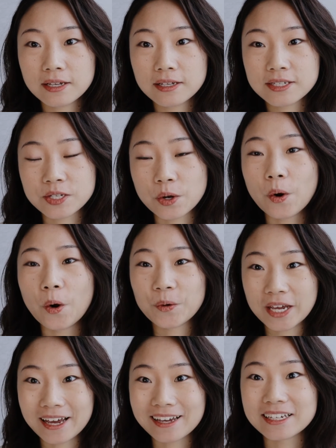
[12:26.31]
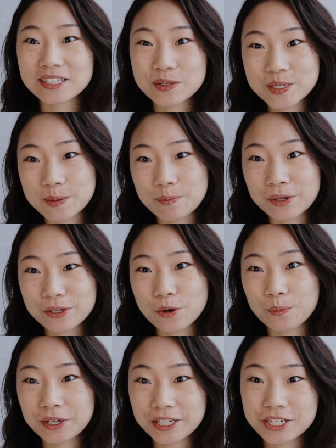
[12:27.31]
still okay to submit your
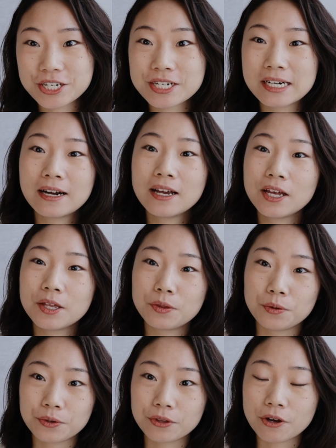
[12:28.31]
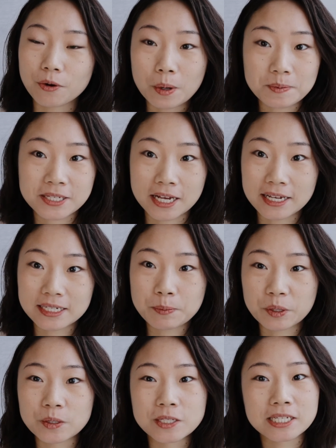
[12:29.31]
pitch through their website,
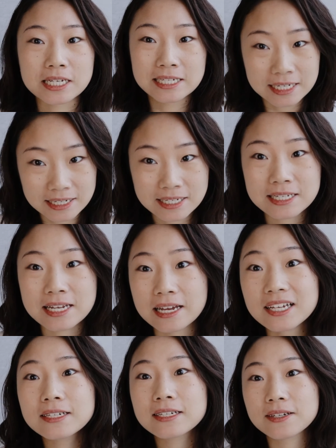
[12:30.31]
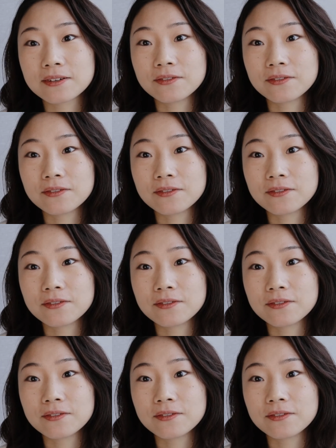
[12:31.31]
because it does get